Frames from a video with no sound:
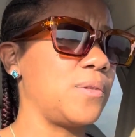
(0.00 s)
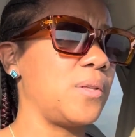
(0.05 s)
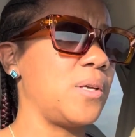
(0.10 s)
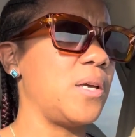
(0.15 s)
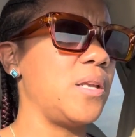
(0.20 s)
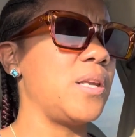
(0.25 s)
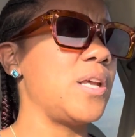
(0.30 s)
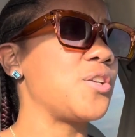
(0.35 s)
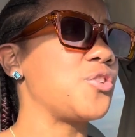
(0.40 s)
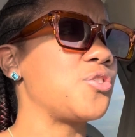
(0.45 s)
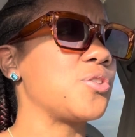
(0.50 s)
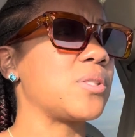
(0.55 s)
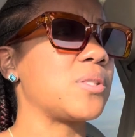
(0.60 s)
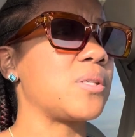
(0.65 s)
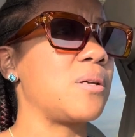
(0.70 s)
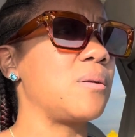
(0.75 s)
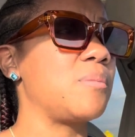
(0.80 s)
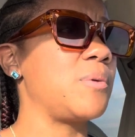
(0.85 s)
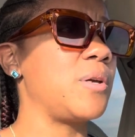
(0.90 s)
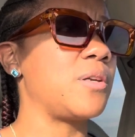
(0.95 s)
And that's just
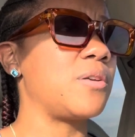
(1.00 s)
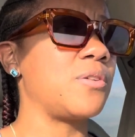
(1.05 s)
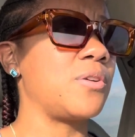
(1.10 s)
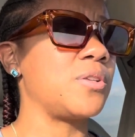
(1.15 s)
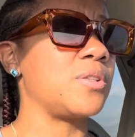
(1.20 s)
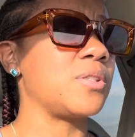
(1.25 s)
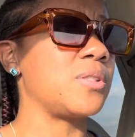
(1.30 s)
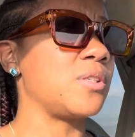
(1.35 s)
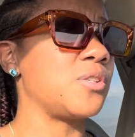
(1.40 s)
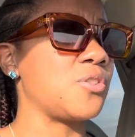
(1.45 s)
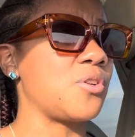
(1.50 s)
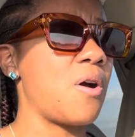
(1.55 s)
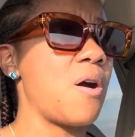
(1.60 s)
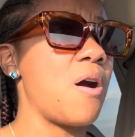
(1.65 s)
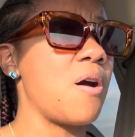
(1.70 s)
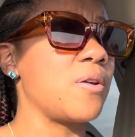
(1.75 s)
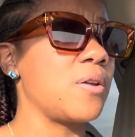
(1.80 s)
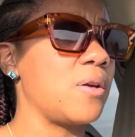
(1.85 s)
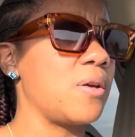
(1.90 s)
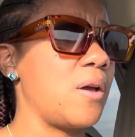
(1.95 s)
going to make your decision
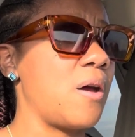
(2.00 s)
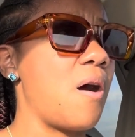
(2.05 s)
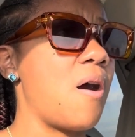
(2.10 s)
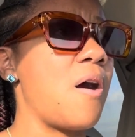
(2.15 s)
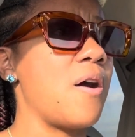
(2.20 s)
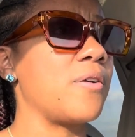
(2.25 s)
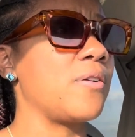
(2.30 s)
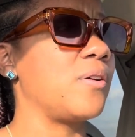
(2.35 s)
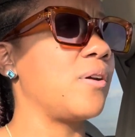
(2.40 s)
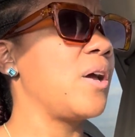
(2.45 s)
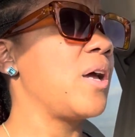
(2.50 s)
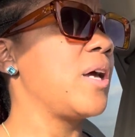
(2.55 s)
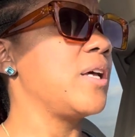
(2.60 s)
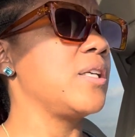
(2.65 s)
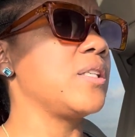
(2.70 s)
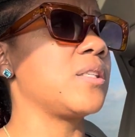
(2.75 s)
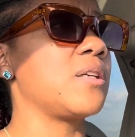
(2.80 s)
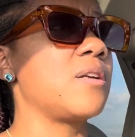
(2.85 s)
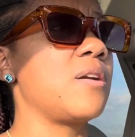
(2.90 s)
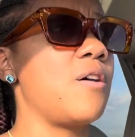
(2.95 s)
harder and harder.
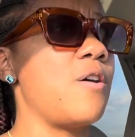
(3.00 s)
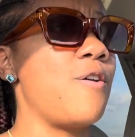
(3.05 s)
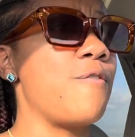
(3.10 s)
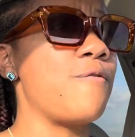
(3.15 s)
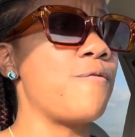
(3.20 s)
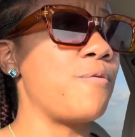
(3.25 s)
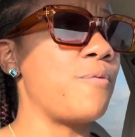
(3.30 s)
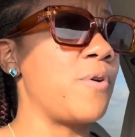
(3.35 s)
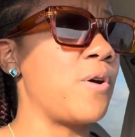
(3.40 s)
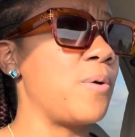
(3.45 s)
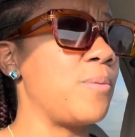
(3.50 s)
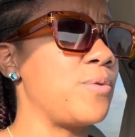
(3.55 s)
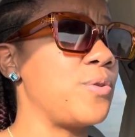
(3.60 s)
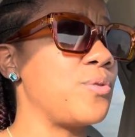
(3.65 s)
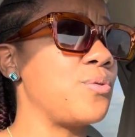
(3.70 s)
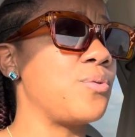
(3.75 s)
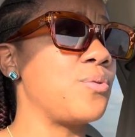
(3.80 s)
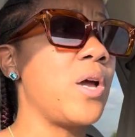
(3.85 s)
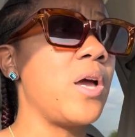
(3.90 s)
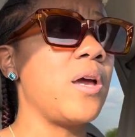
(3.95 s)
It's going to overwhelm
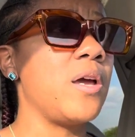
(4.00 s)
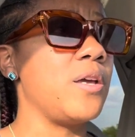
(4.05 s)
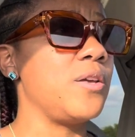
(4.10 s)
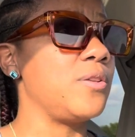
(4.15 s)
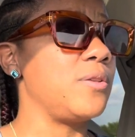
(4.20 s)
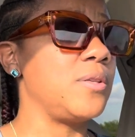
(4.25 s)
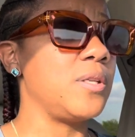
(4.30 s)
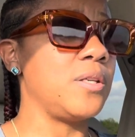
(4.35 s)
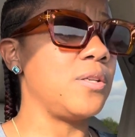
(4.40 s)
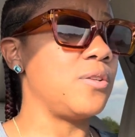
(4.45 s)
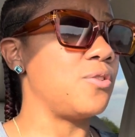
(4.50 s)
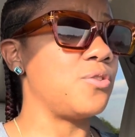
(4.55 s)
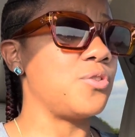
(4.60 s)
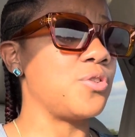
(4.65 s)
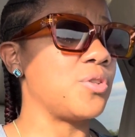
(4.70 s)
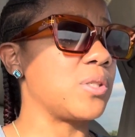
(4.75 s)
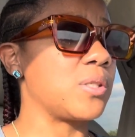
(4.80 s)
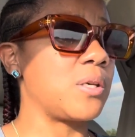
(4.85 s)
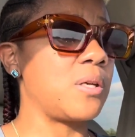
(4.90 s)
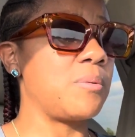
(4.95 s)
you. And then you're
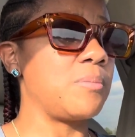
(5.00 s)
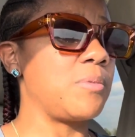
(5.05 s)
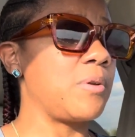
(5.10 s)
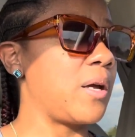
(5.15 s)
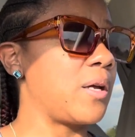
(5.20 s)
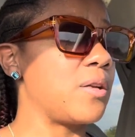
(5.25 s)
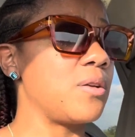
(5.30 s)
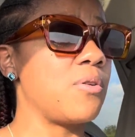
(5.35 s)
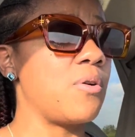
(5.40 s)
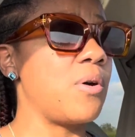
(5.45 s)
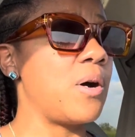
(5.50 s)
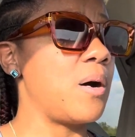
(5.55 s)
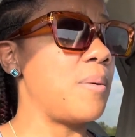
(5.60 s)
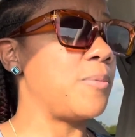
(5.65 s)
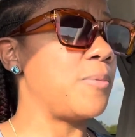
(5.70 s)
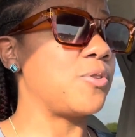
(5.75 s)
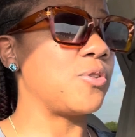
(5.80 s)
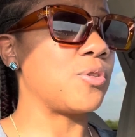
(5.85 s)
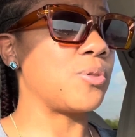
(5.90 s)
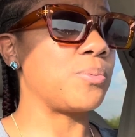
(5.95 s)
just going to be like, you know what, I'm
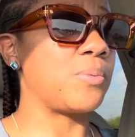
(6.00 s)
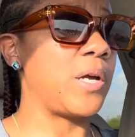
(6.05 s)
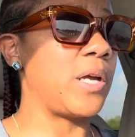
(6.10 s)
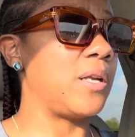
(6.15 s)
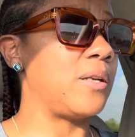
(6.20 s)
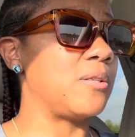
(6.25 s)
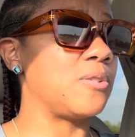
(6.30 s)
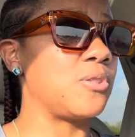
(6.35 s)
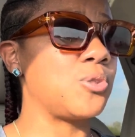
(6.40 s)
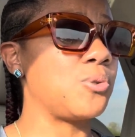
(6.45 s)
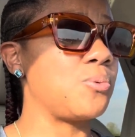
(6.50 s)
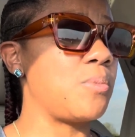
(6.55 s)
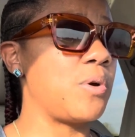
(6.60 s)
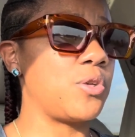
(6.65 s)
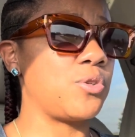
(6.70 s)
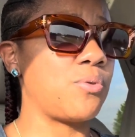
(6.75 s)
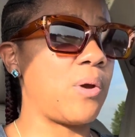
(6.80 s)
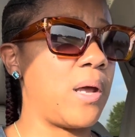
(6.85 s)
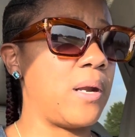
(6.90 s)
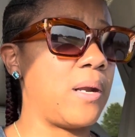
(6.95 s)
going to just wait. There's too
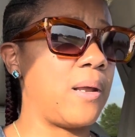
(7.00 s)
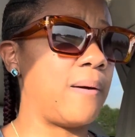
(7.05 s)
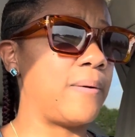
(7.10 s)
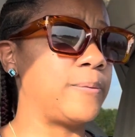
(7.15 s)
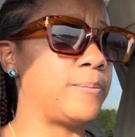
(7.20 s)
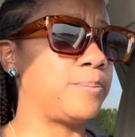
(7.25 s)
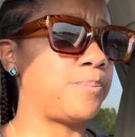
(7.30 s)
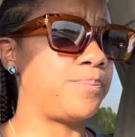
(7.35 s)
much right now.